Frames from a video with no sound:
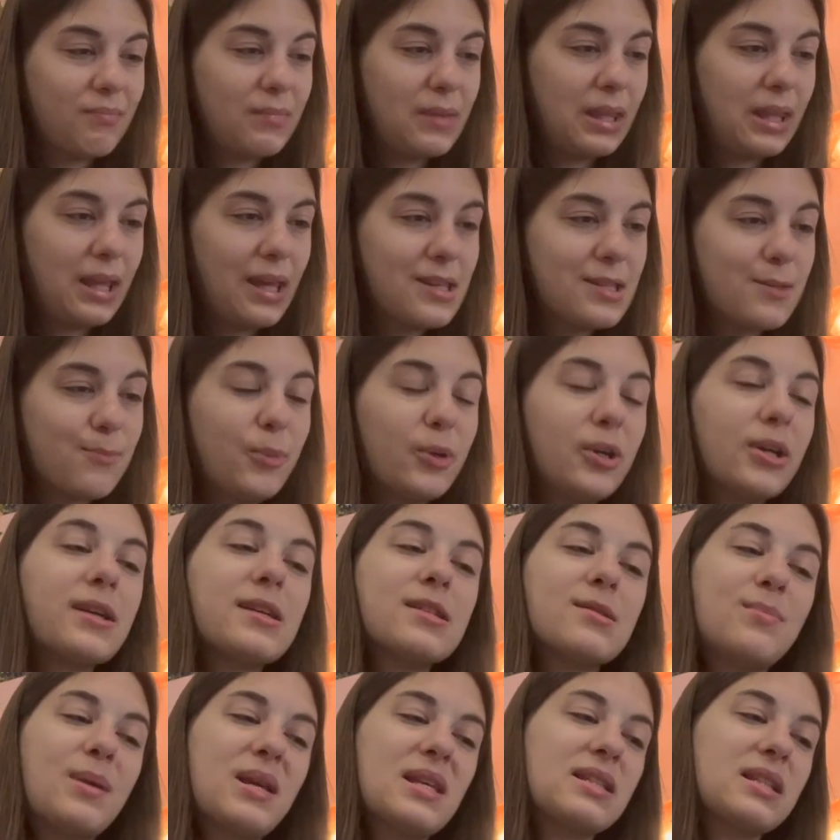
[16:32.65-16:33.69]
This book
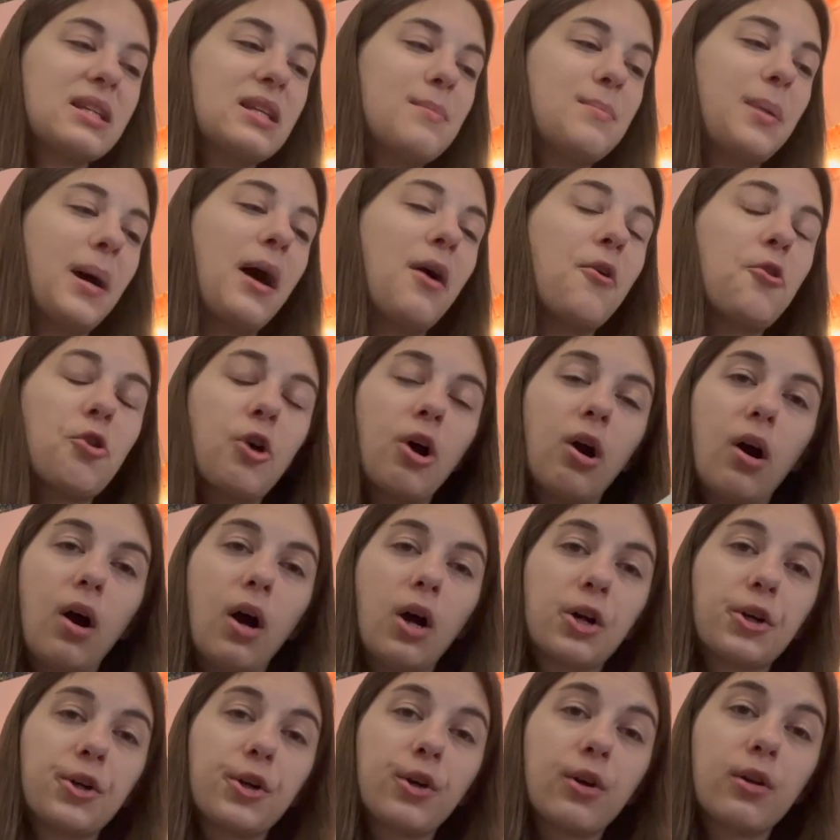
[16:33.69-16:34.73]
is basically about
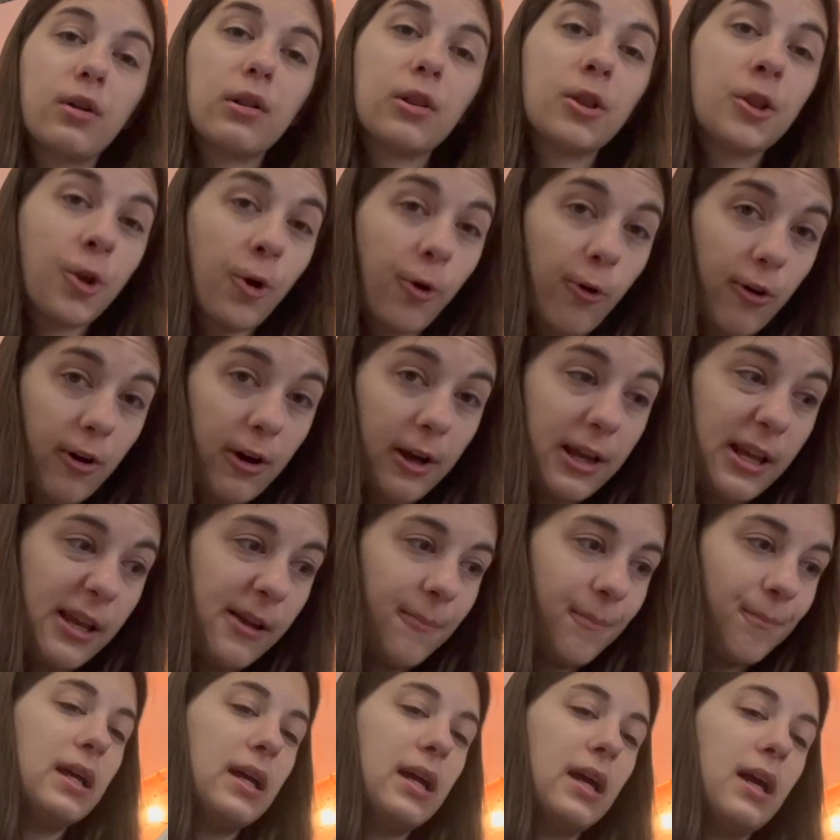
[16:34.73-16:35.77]
our girl Lori.
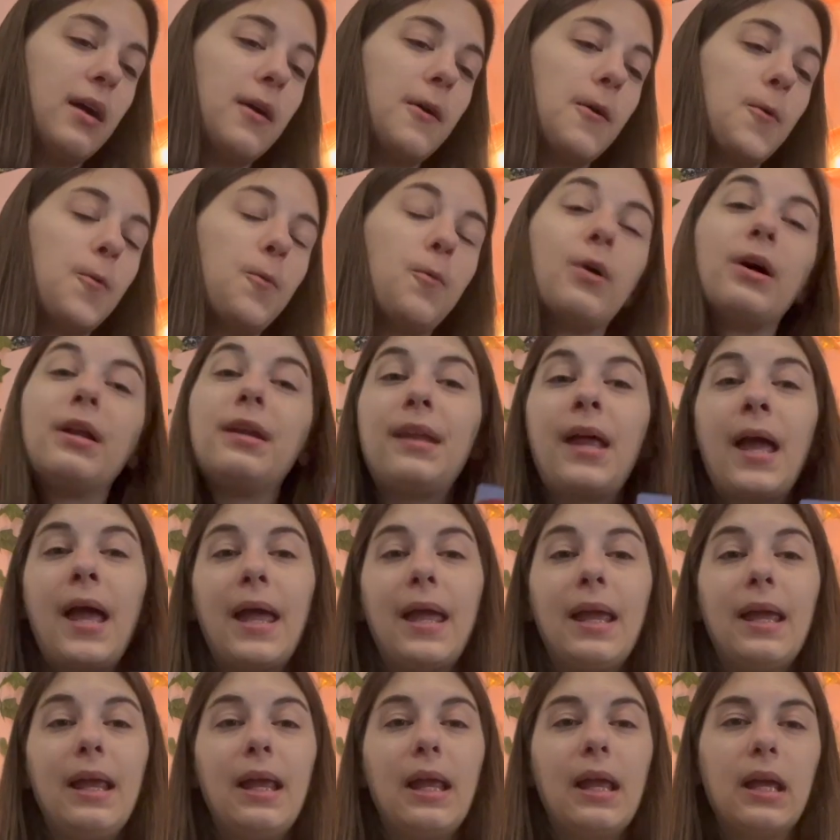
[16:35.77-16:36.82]
One
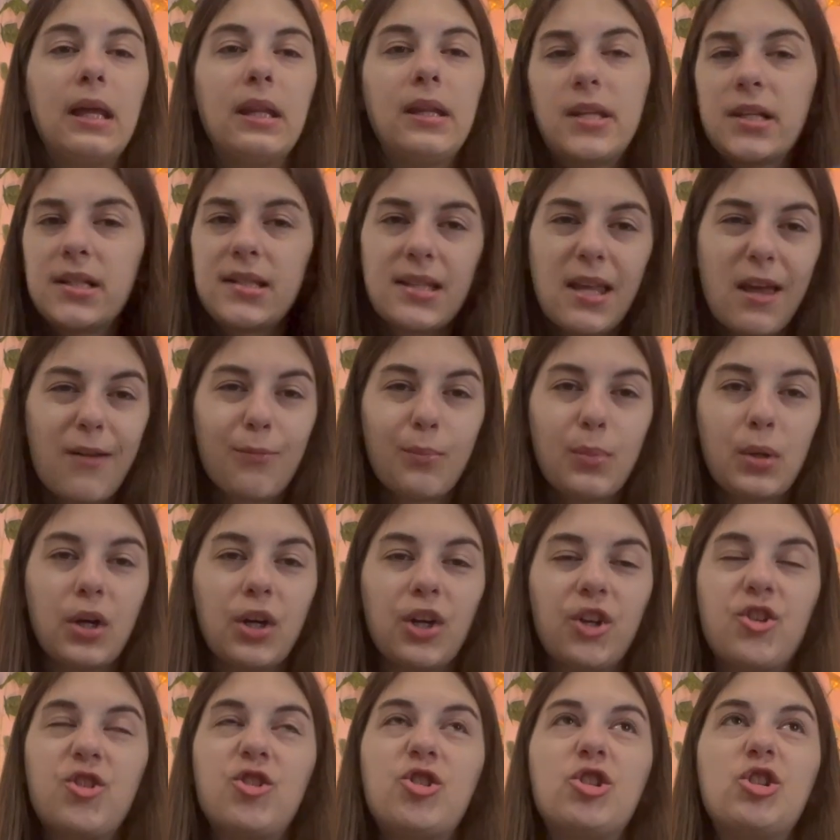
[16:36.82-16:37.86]
day in December,
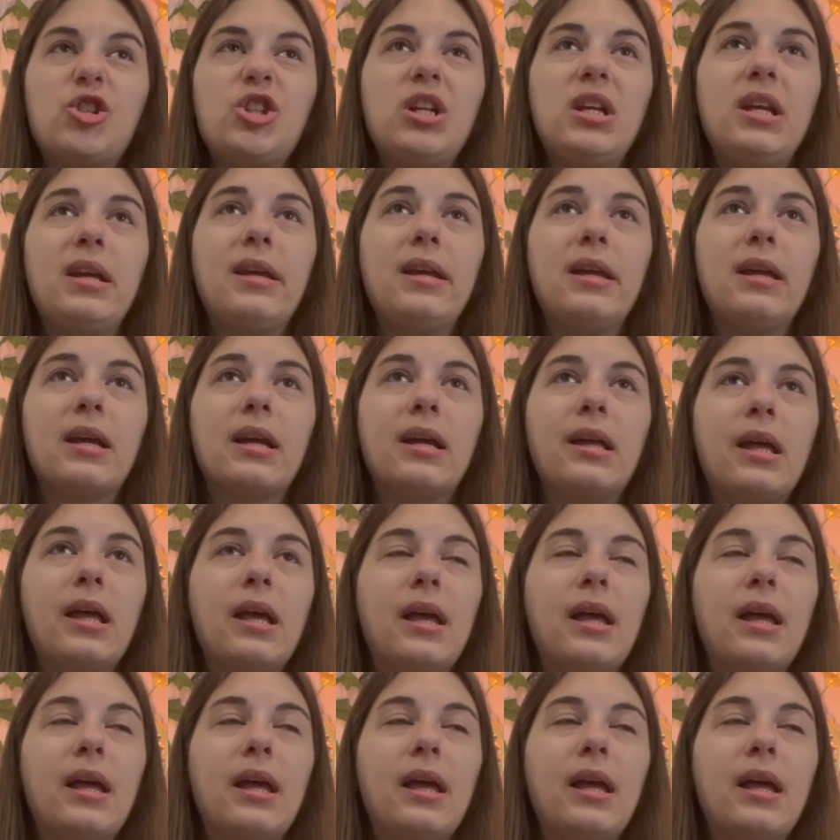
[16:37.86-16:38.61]
she